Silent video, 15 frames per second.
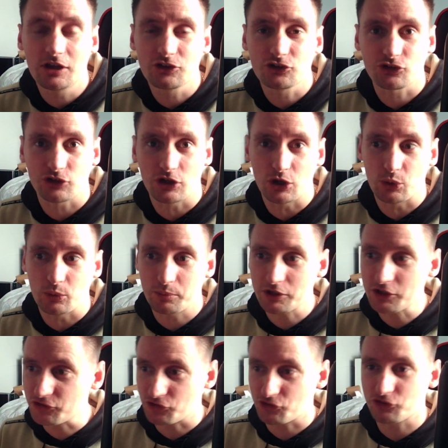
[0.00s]
so
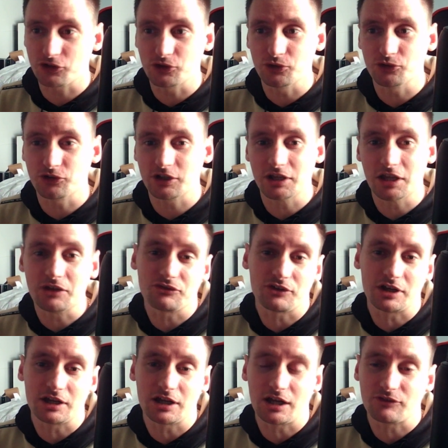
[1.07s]
please excuse it if
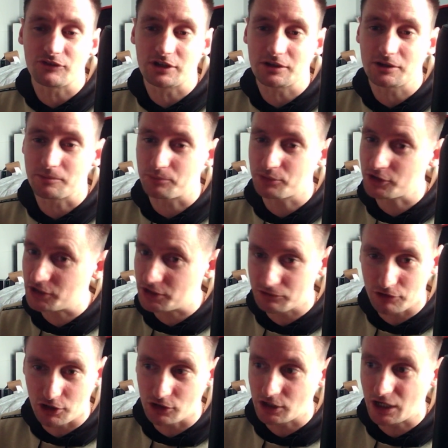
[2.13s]
I have it completely wrong.